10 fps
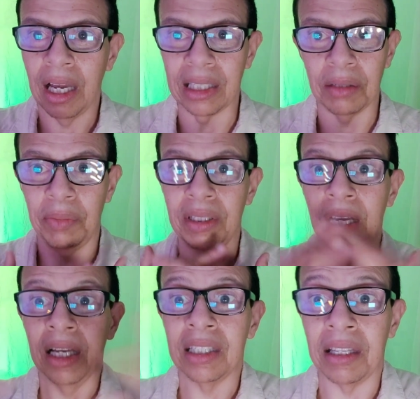Has it been
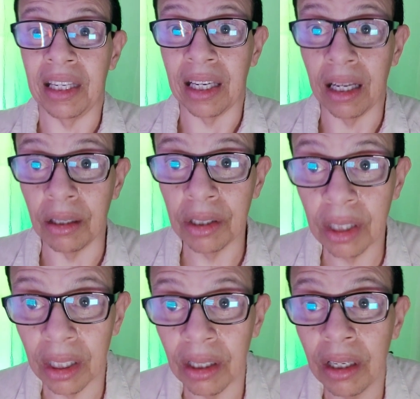something
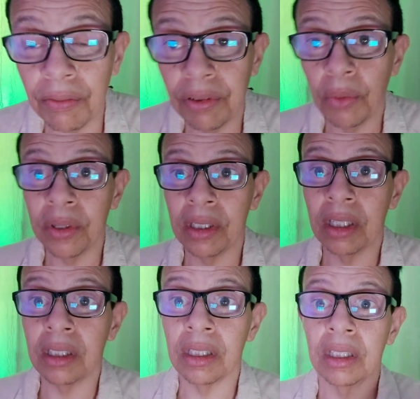else and influence
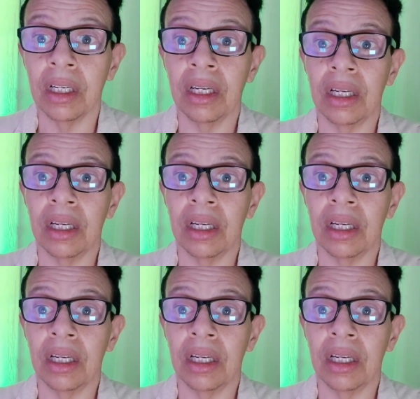us?